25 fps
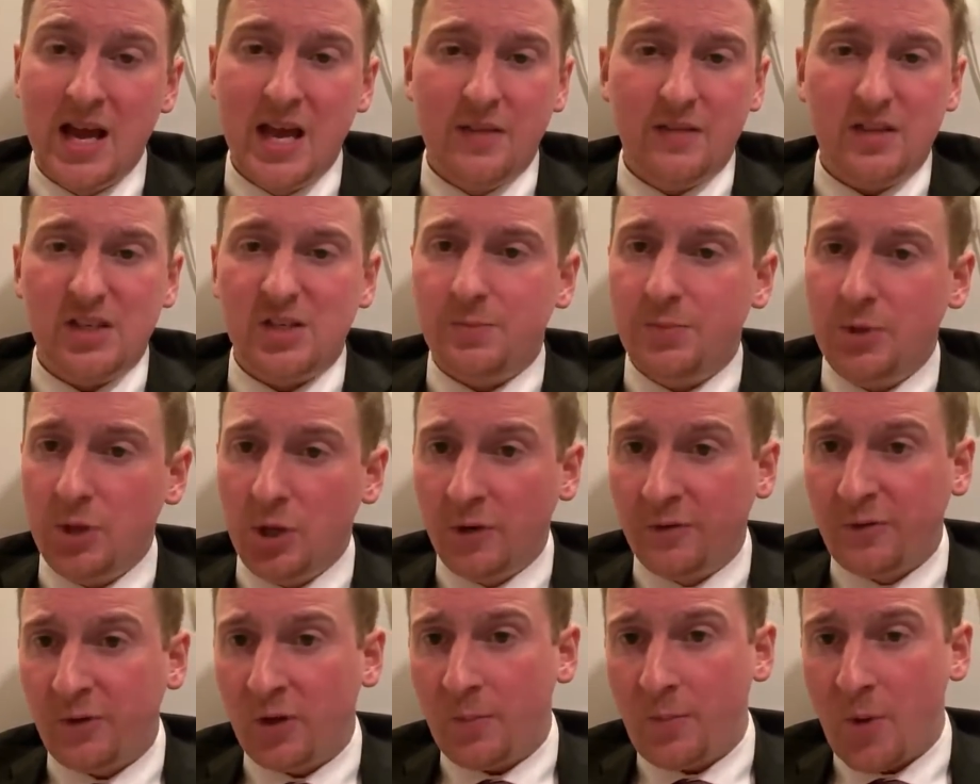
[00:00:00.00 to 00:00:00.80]
These
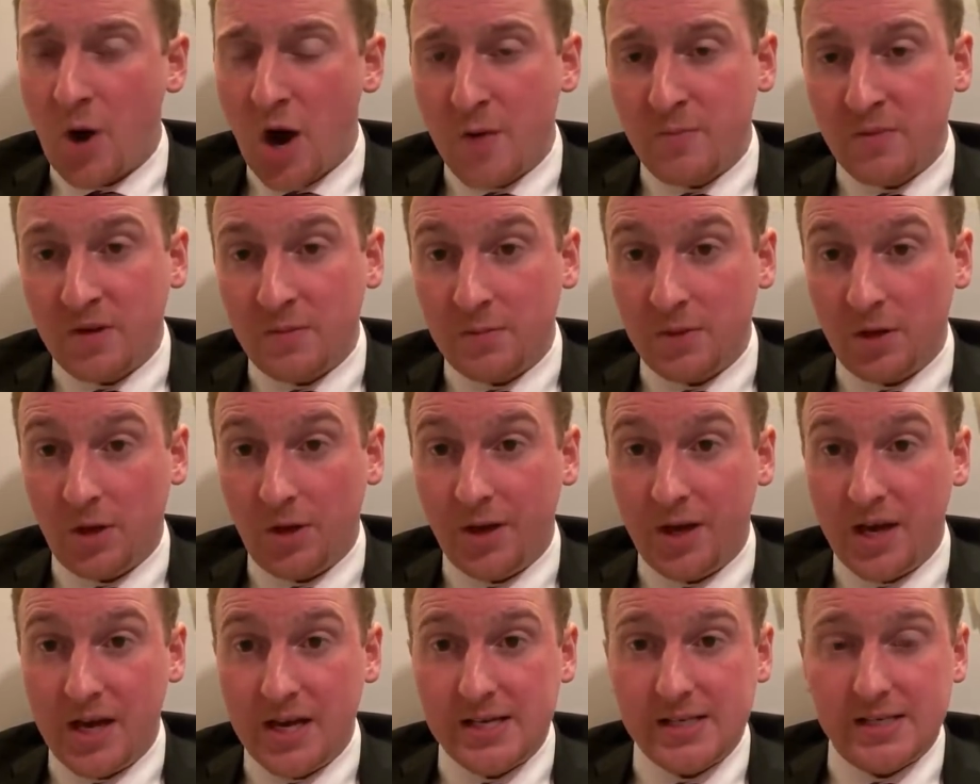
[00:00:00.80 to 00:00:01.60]
beautiful apartment
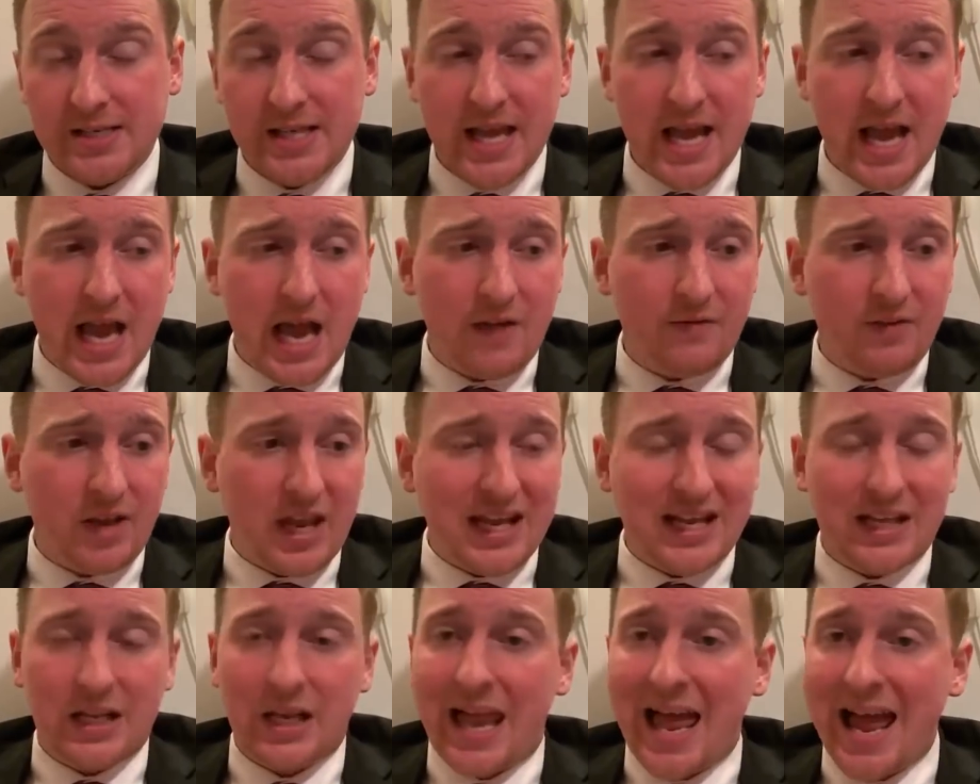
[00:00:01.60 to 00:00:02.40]
buildings, they have
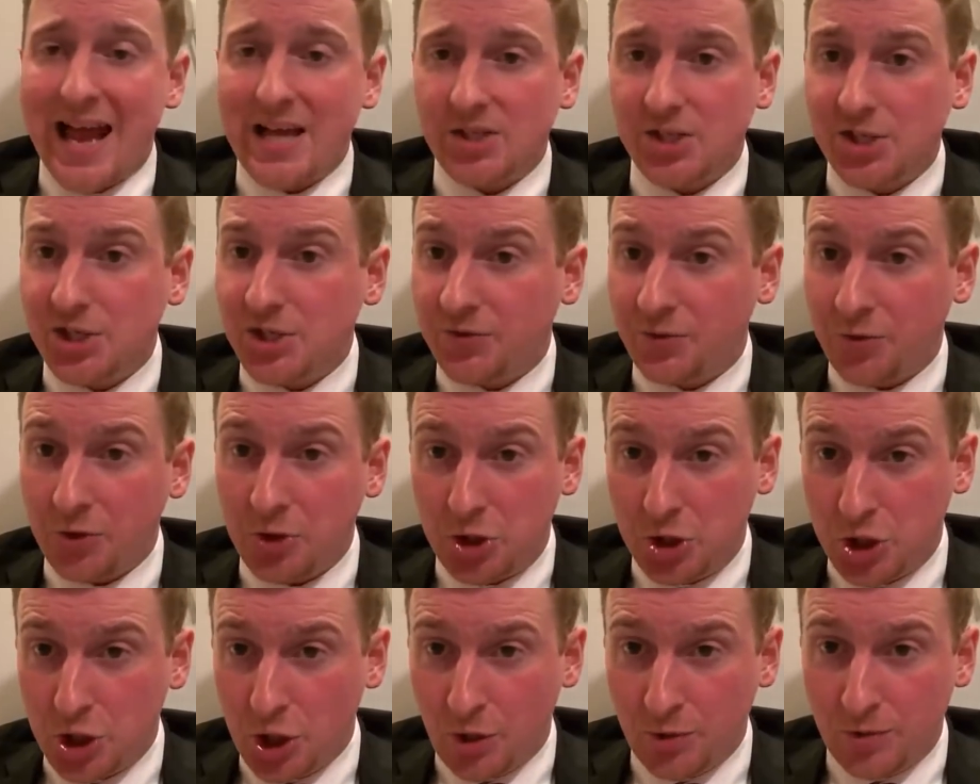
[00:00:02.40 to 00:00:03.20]
like classes for the
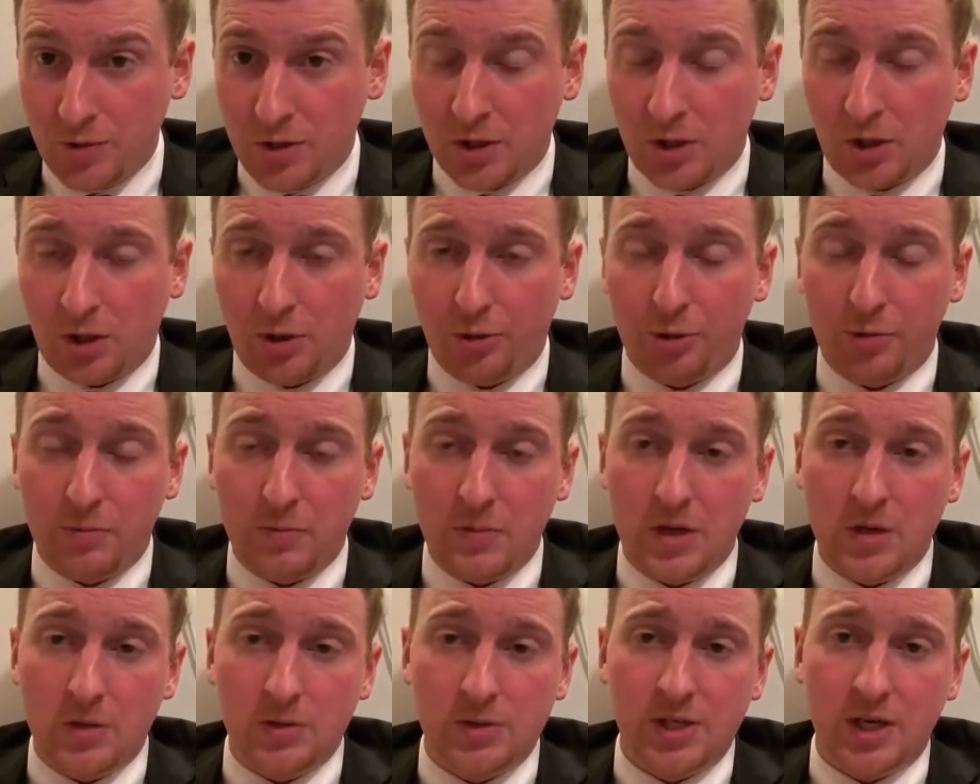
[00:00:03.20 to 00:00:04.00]
children to learn
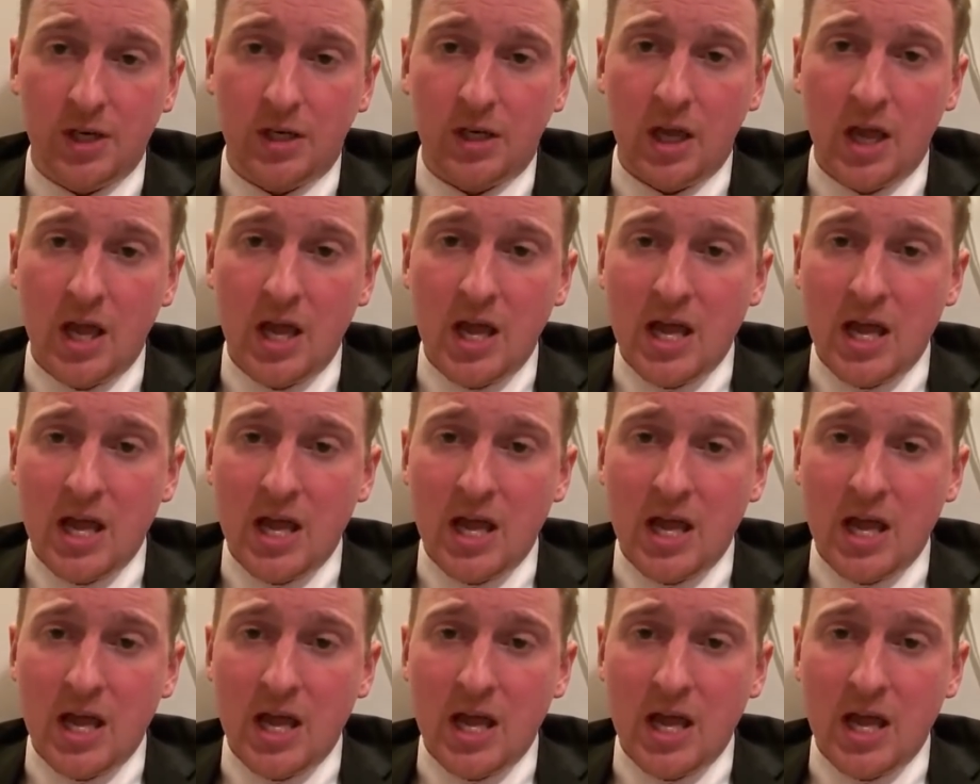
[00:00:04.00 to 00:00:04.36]
music.